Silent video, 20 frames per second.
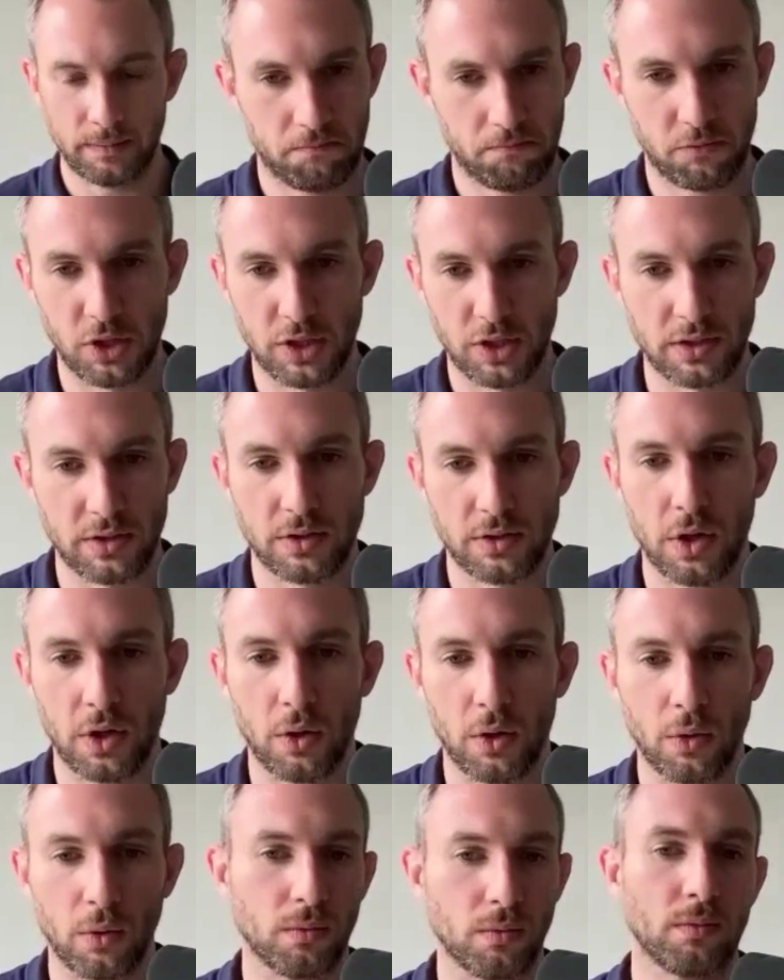just
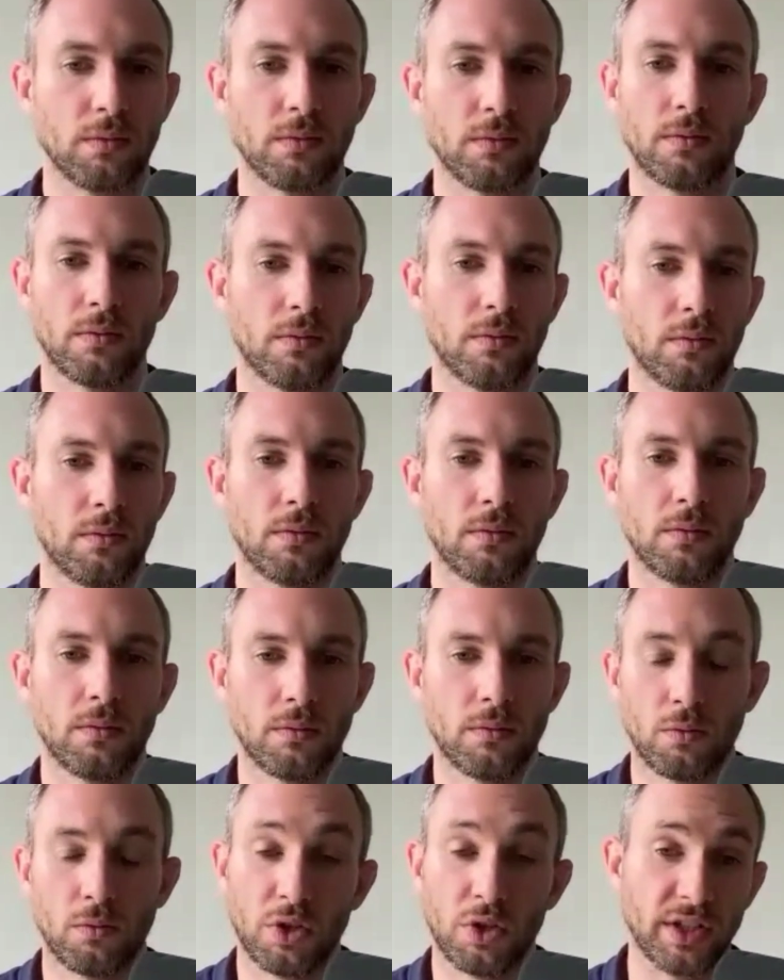don't
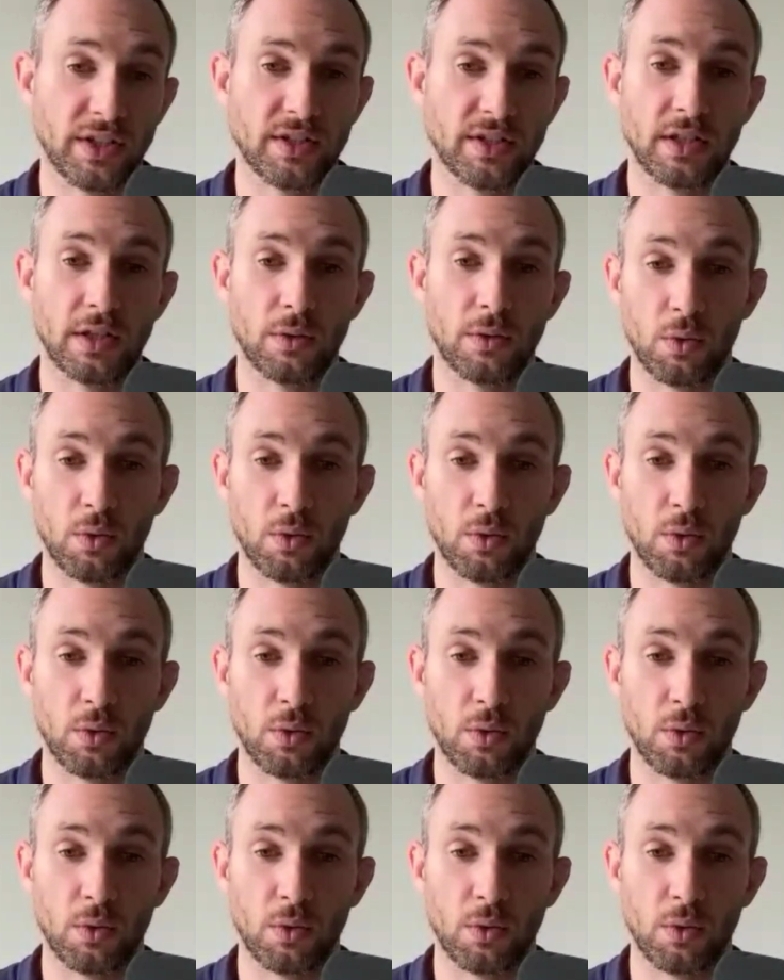really see the